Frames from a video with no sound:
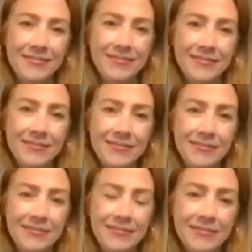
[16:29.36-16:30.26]

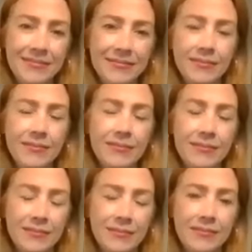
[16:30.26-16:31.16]

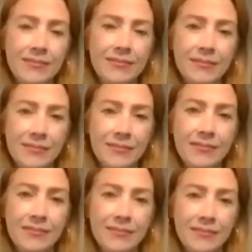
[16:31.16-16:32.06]

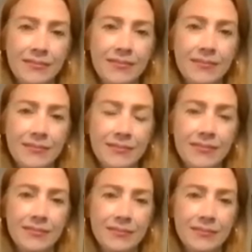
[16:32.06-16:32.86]
This person isn't speaking.